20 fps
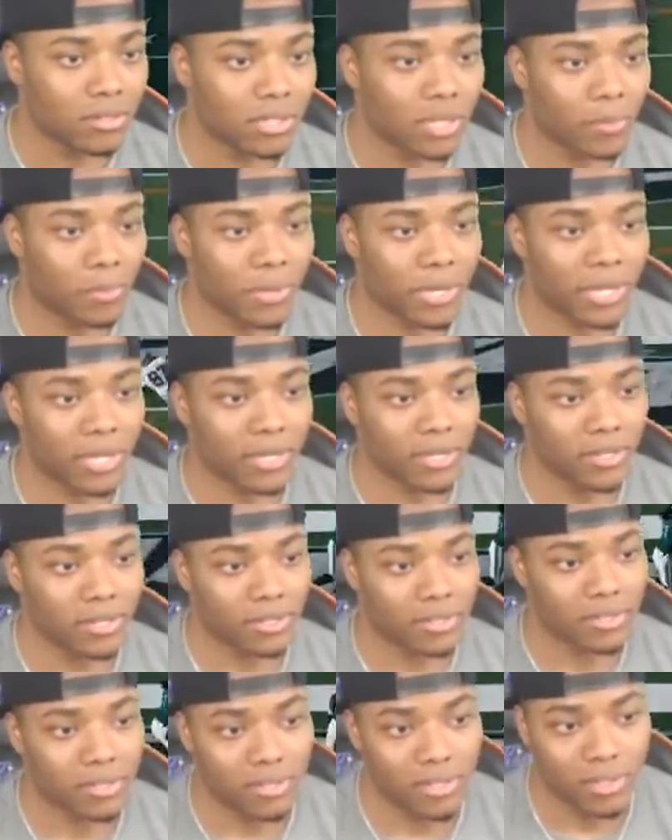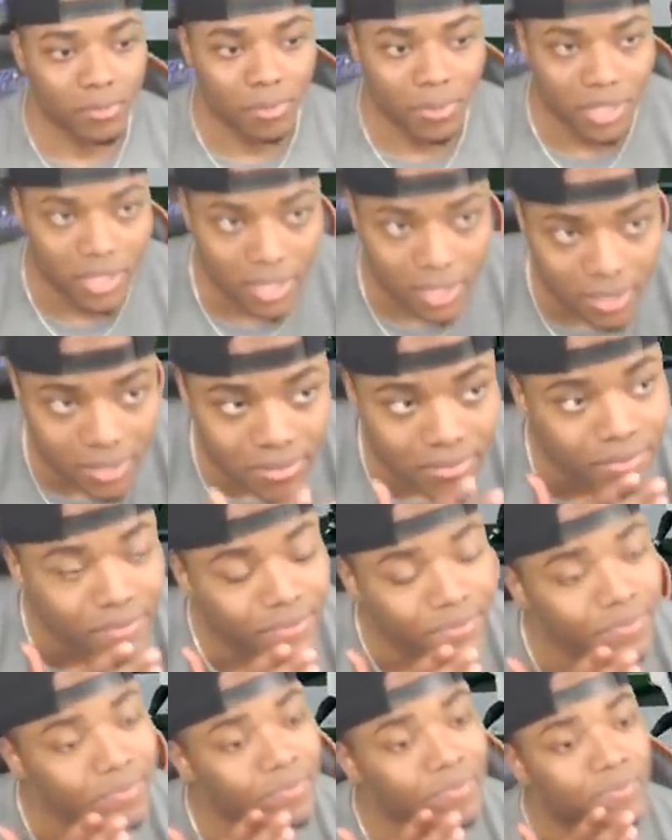Good play. Good play.
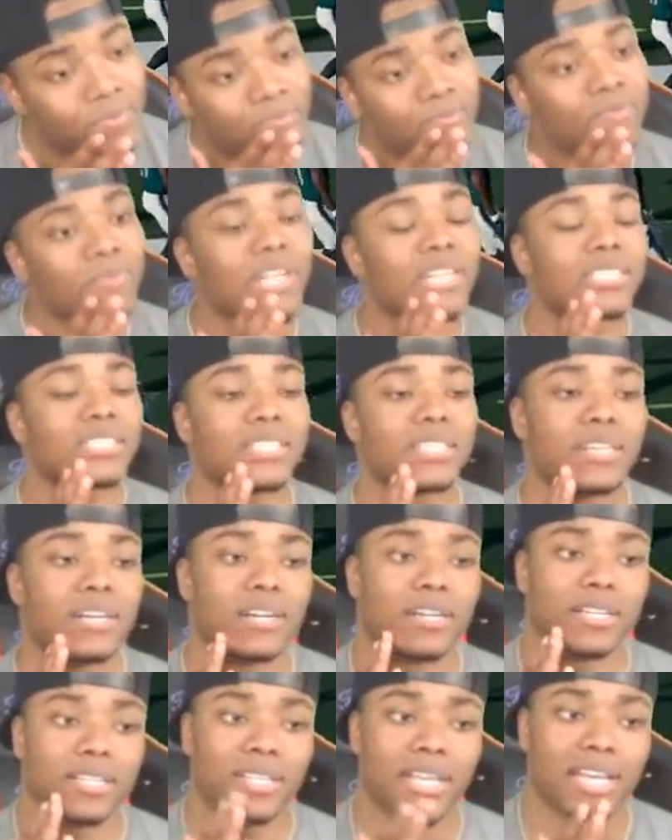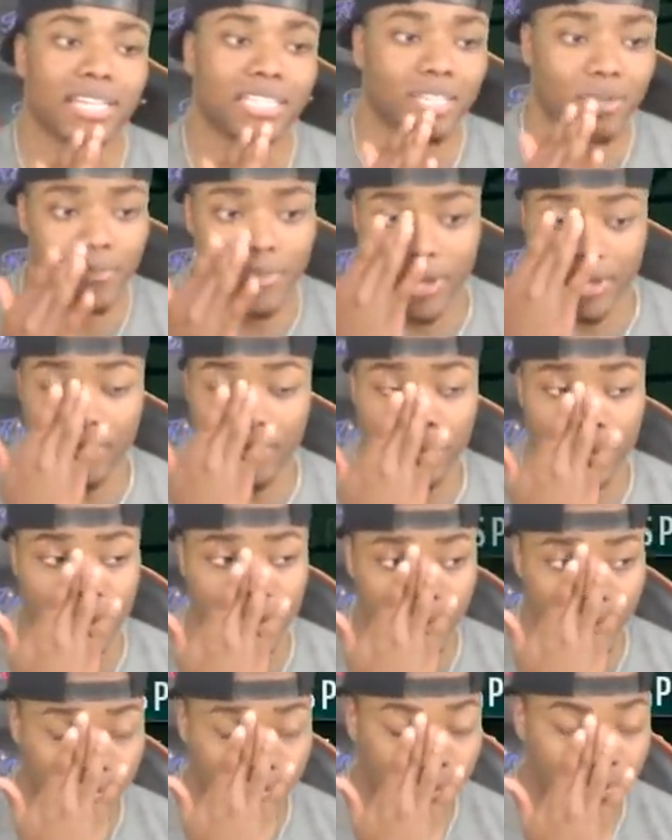I should have guarded that. I should have manned him
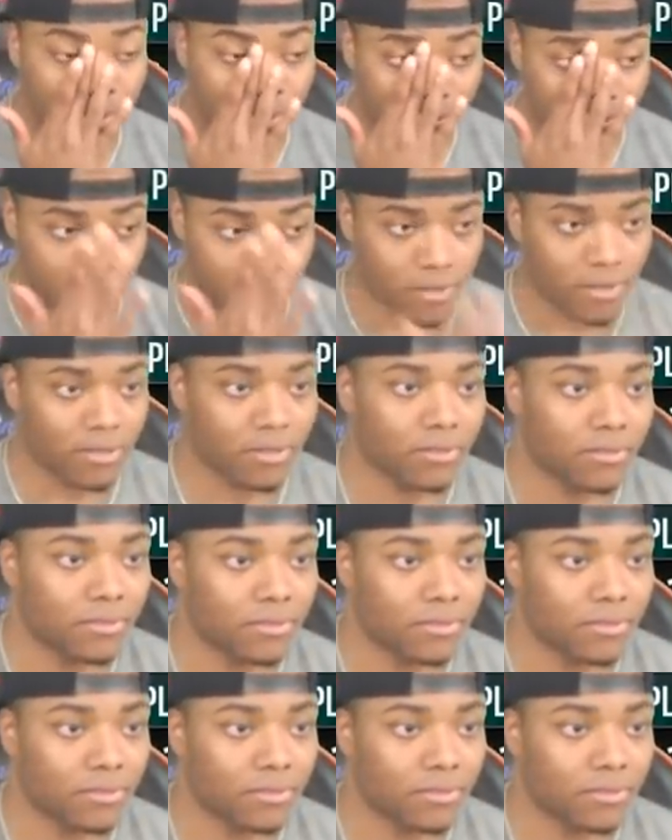up. That's my fault.